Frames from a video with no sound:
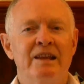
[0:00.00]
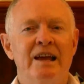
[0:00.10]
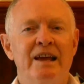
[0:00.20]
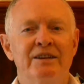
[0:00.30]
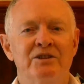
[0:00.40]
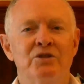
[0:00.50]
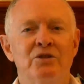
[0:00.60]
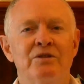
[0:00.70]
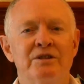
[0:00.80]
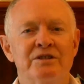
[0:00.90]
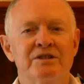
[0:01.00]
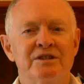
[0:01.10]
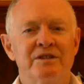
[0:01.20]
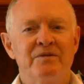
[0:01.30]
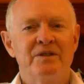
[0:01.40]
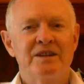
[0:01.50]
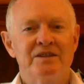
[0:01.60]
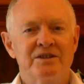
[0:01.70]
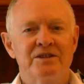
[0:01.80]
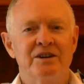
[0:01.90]
And Taurus is a
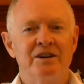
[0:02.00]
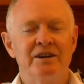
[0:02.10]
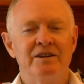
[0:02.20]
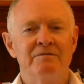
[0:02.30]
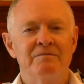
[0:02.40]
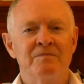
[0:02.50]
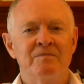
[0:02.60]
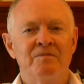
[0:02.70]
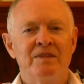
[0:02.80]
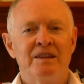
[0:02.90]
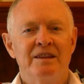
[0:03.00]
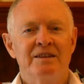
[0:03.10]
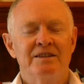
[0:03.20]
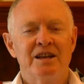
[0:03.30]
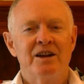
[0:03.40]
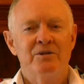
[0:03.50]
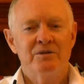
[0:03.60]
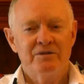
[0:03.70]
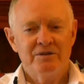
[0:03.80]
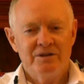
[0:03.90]
fixed sign.
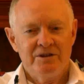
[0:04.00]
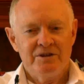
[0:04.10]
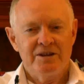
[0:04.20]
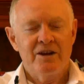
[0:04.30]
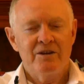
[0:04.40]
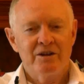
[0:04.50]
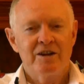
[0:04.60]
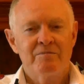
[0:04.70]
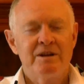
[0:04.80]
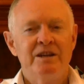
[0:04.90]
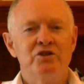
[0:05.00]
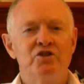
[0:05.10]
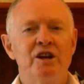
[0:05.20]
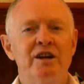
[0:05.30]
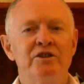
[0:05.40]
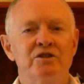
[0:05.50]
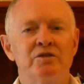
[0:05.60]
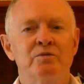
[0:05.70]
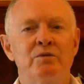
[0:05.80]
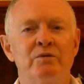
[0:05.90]
So you don't like many
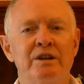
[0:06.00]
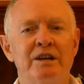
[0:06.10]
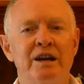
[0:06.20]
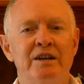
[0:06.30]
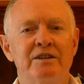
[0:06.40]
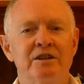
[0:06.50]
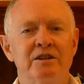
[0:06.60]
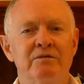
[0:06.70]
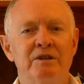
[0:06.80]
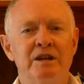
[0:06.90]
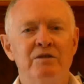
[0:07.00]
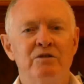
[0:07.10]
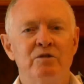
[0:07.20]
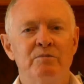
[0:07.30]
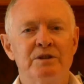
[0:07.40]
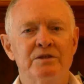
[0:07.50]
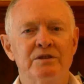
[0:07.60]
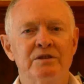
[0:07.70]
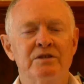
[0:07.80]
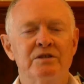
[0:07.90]
changes with regard to career or
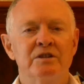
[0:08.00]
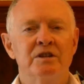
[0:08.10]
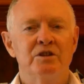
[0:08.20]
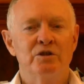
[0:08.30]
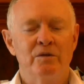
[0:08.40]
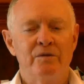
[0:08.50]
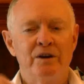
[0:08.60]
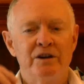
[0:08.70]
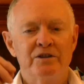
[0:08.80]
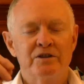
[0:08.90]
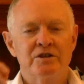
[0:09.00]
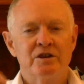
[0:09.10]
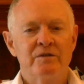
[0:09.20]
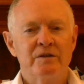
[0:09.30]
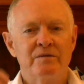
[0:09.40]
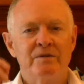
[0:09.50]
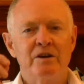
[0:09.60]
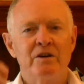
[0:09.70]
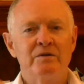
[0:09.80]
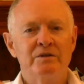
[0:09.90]
business. You'll find yourself
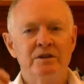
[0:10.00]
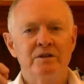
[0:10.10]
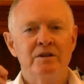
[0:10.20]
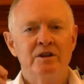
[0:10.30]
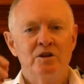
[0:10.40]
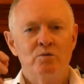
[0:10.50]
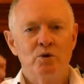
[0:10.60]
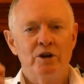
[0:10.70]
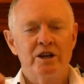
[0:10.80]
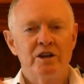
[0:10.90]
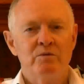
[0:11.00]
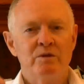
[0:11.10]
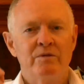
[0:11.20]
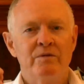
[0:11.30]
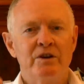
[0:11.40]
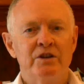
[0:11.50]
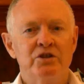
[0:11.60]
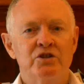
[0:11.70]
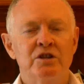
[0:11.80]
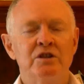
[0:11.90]
involved in working with
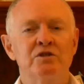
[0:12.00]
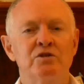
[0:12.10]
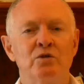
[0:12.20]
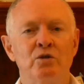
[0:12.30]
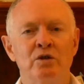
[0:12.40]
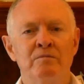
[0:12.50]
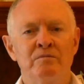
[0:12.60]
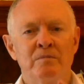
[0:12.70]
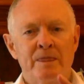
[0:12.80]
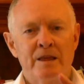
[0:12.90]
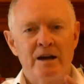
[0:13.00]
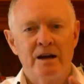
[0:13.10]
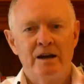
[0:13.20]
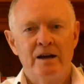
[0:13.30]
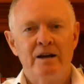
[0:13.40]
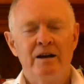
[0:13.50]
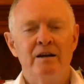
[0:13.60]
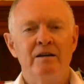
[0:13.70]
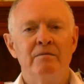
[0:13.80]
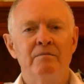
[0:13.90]
furnishings or
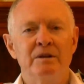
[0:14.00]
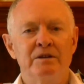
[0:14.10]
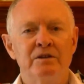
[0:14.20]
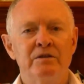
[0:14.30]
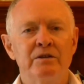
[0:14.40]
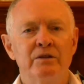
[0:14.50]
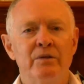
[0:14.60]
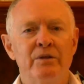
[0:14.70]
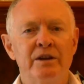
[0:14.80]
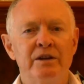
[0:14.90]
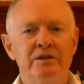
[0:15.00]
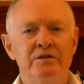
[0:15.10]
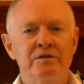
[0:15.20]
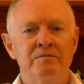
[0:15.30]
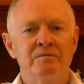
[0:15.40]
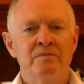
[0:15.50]
material things,